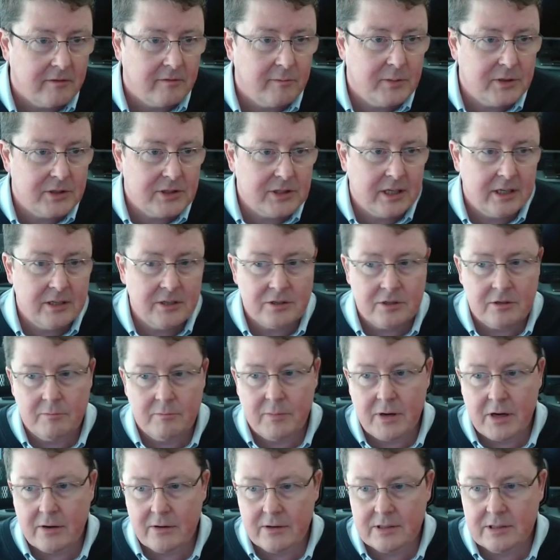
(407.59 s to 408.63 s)
of
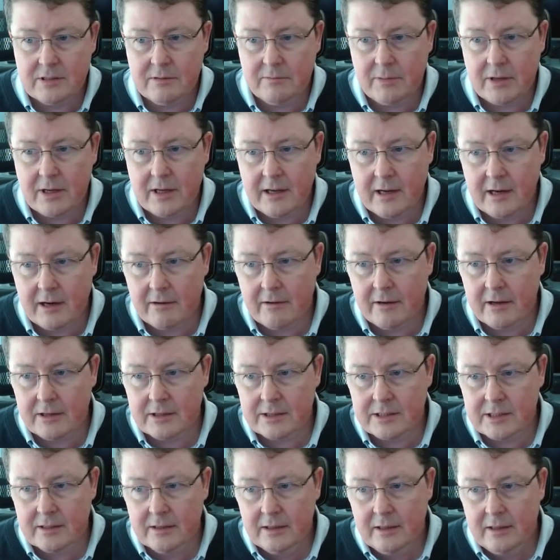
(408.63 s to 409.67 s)
potential power supply
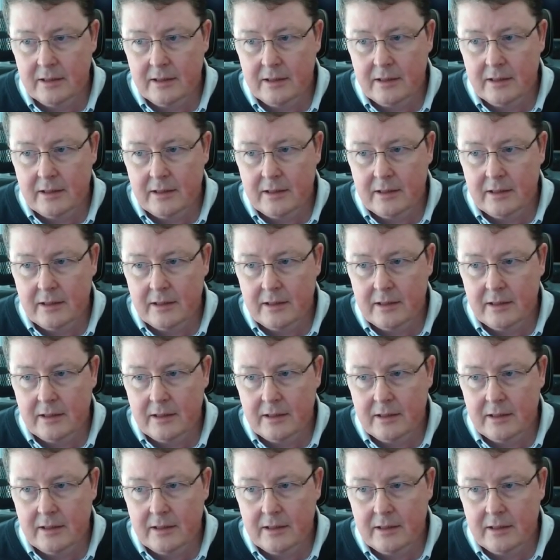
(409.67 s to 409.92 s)
areas.